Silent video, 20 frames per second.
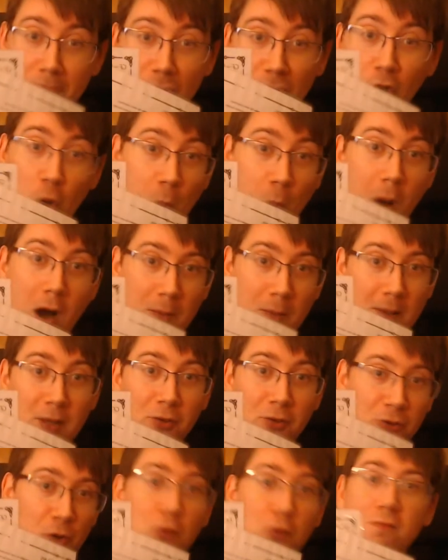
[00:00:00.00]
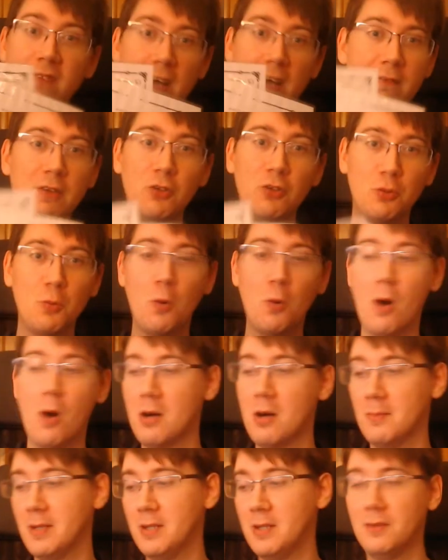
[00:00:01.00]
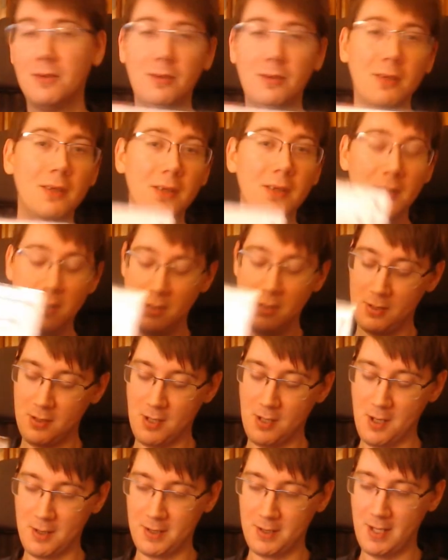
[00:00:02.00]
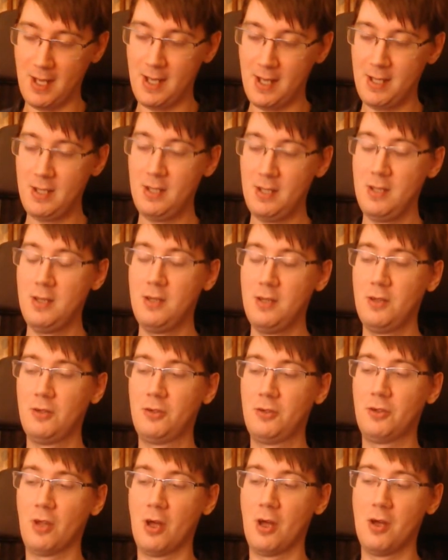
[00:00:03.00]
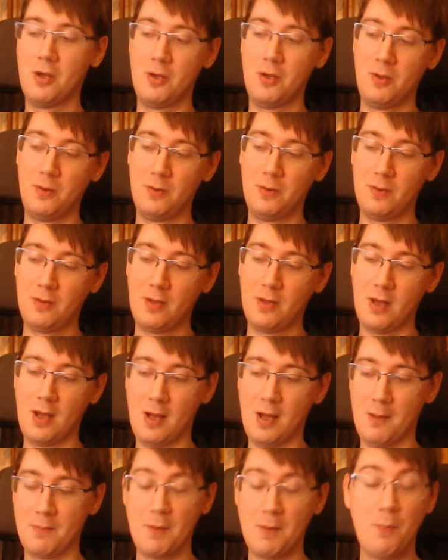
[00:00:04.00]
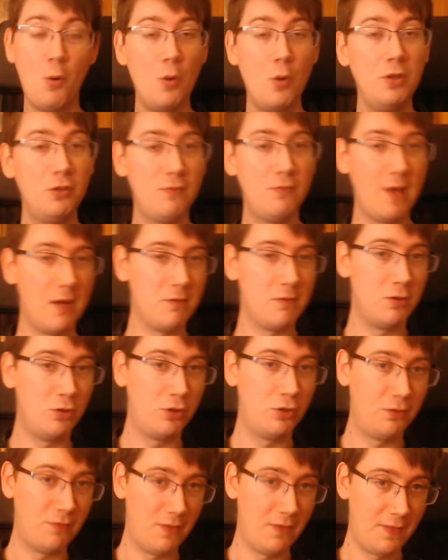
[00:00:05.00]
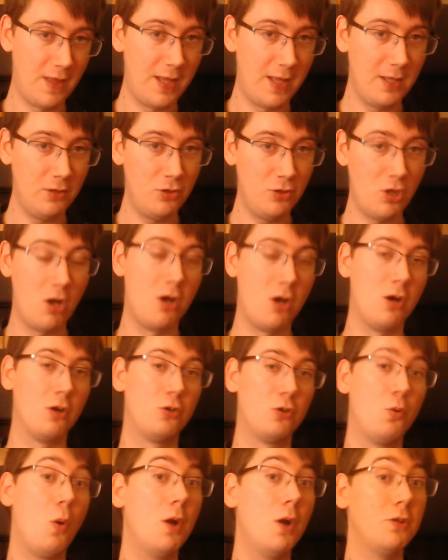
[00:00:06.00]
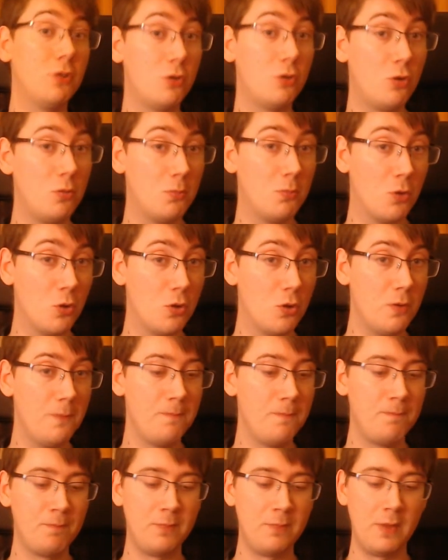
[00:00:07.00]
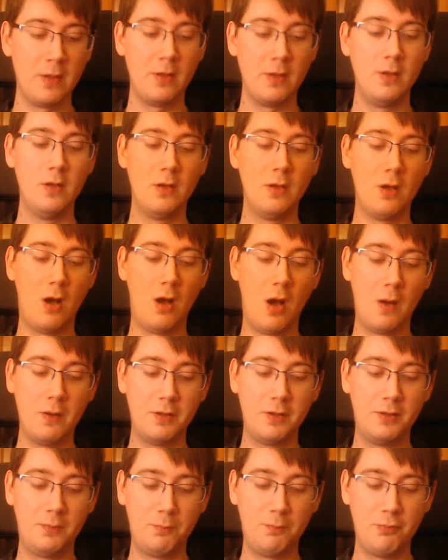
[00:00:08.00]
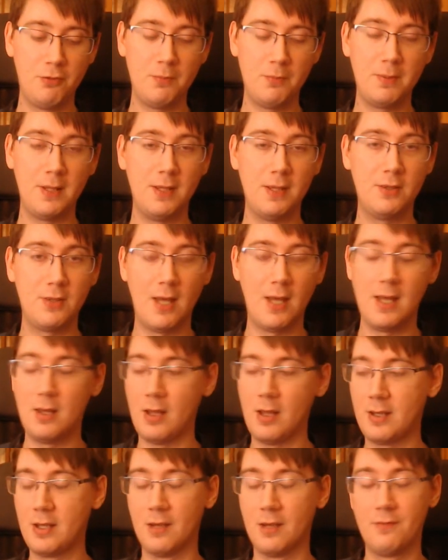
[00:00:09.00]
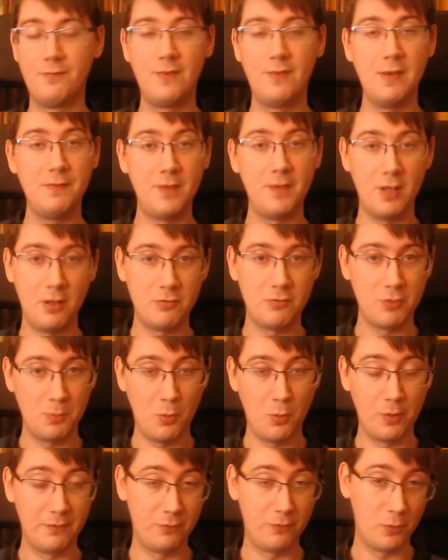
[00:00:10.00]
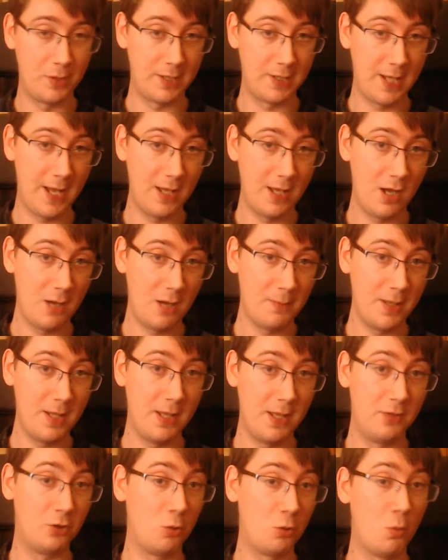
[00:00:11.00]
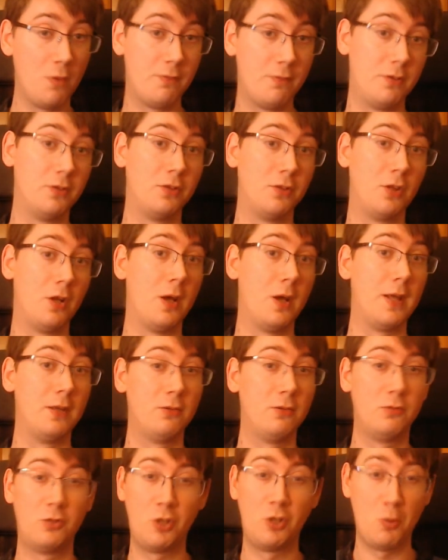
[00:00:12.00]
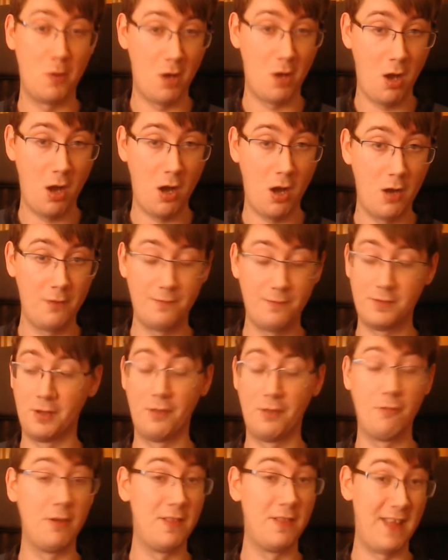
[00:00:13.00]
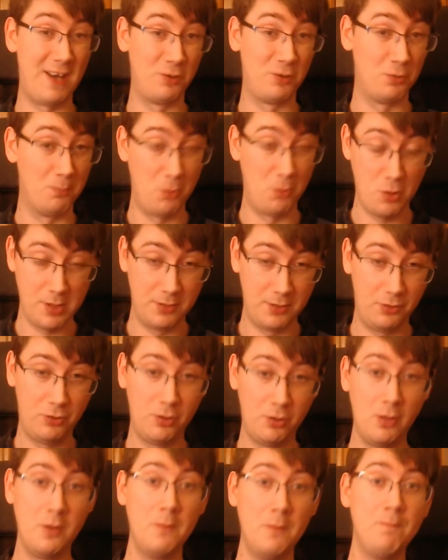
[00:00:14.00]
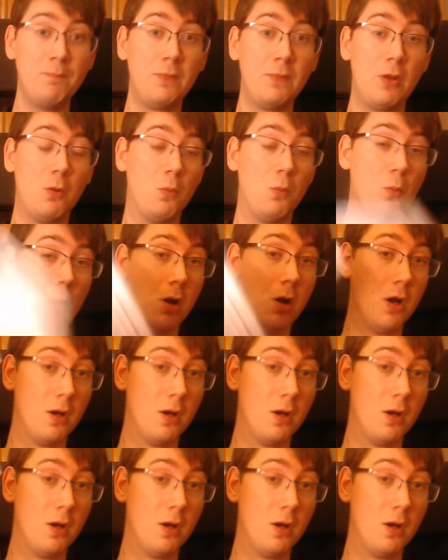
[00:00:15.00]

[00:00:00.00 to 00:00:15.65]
armies, 2 very small armies. Okay, so the points values for things are quite a lot more. I would probably say like a 1500 point 40k army is equivalent to like 2.5 to 3,000 points worth